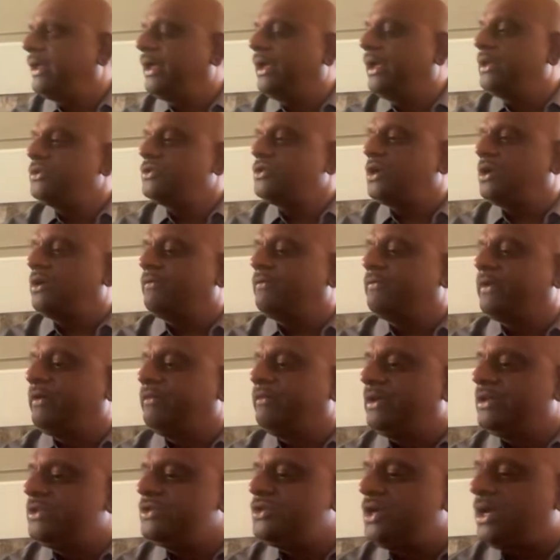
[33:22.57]
instead of
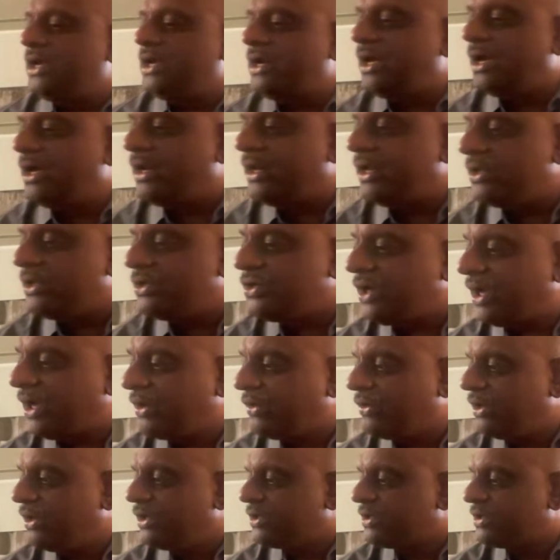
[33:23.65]
giving GnRH
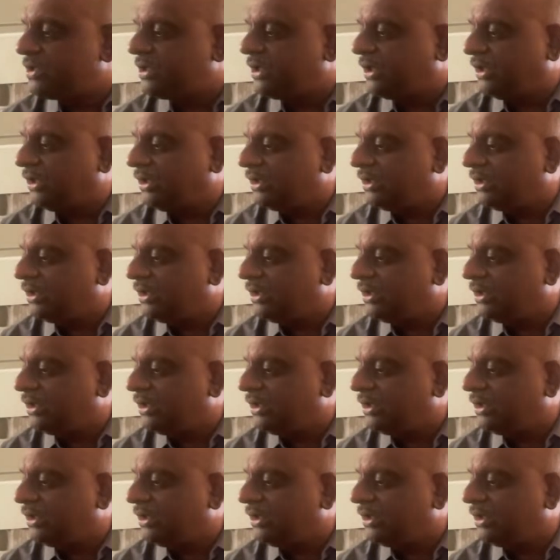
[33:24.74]
agonists